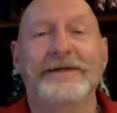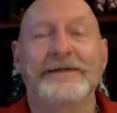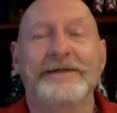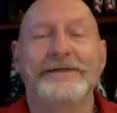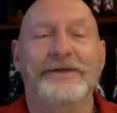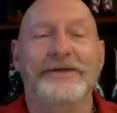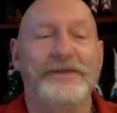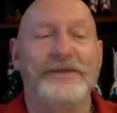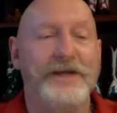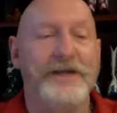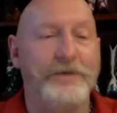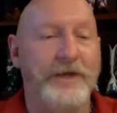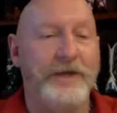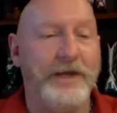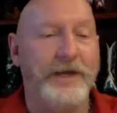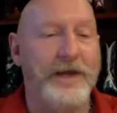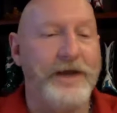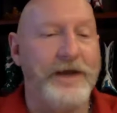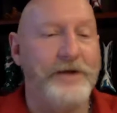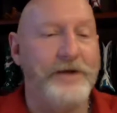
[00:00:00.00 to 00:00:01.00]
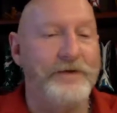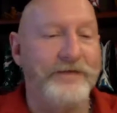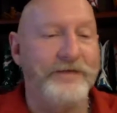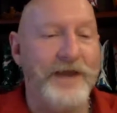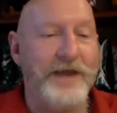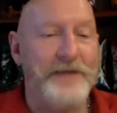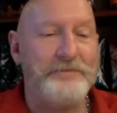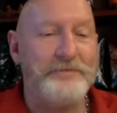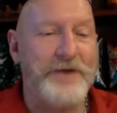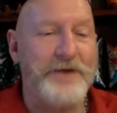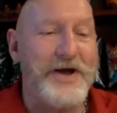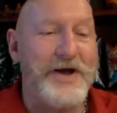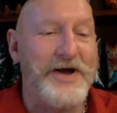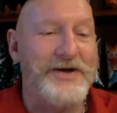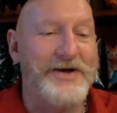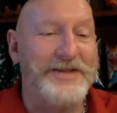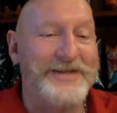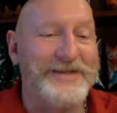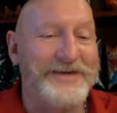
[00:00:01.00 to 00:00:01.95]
So there we go. We've got Paul.